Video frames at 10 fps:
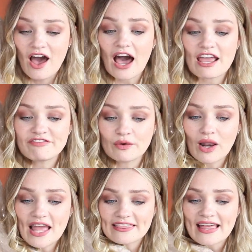I feel
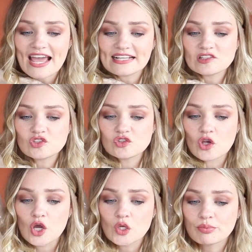like that is
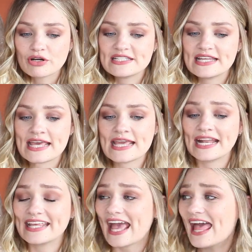so pretty. And
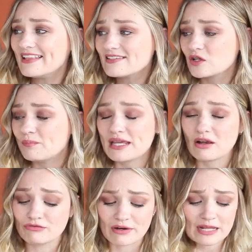again, this could be
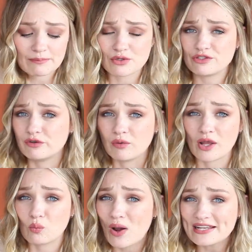a really beautiful
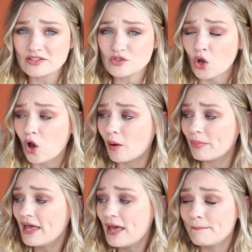like wedding
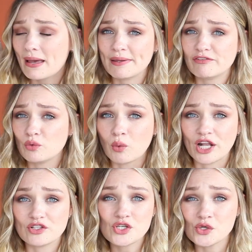top, maybe if you
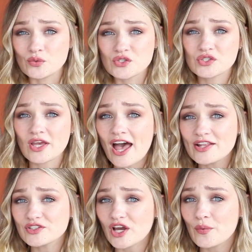want a tulle
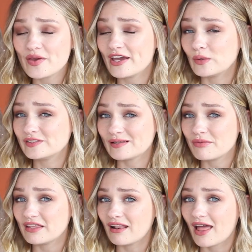skirt to go with it or
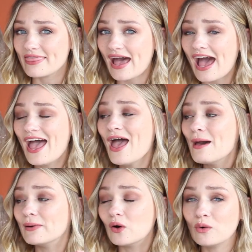something like that.
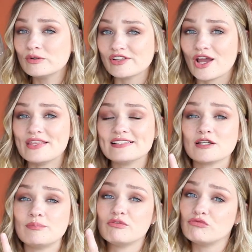But also this
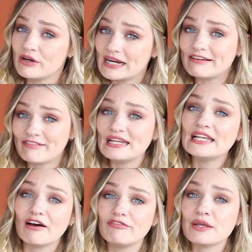could be really, really
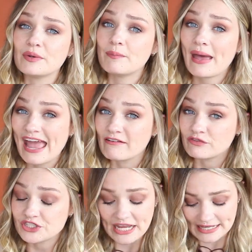lovely with a pair
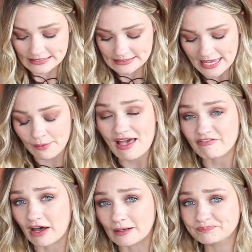of jeans.
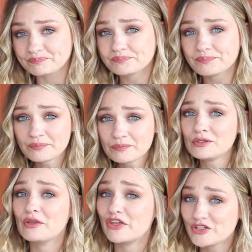However,
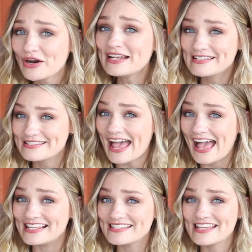the trend
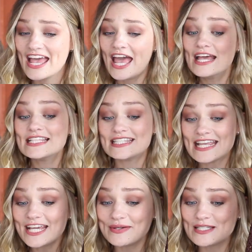says
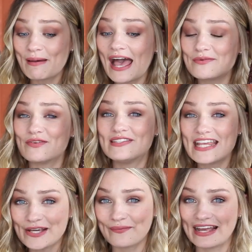sequins paired with
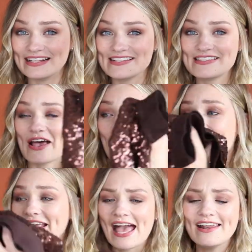sequins. So
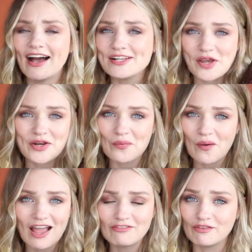again, I don't know
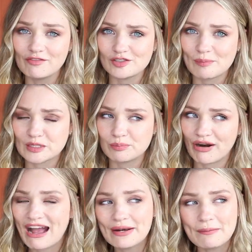why I've gone for so much
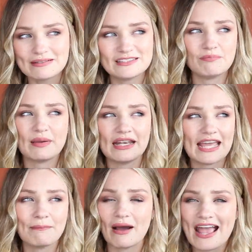brown. It must have been
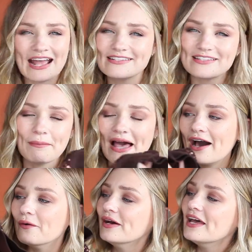in my head
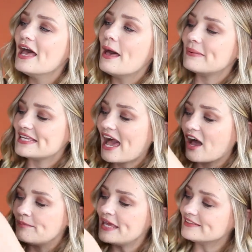somehow. But yeah,
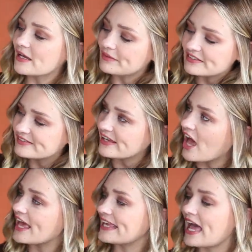I picked up this
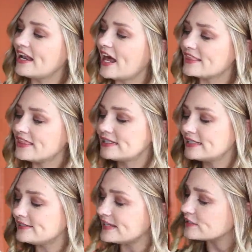skirt again. I think
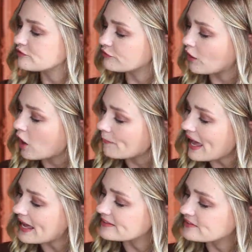this is from
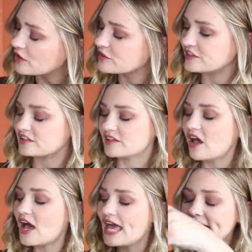ASOS
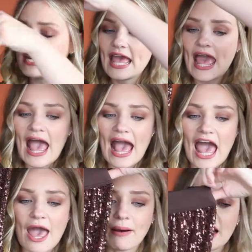Design.
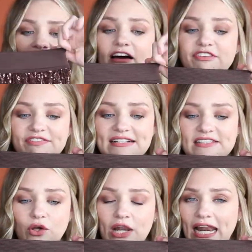I love the fact
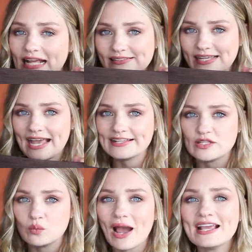it's got an
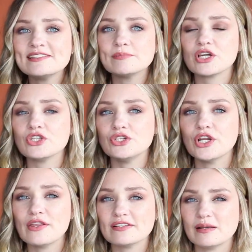elasticated waist, because you
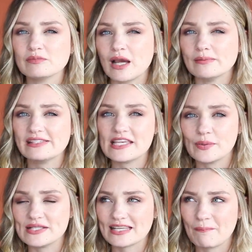know that sometimes
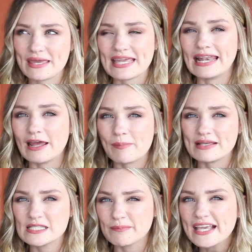sequins can be a little
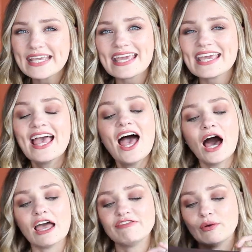bit spiky.
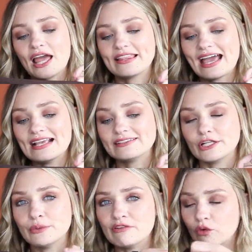I feel like that is
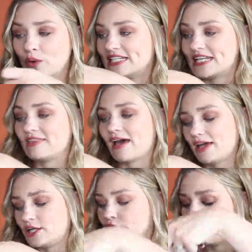going to avoid that
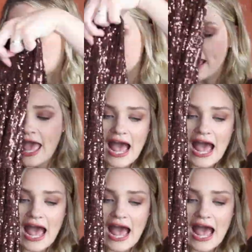issue.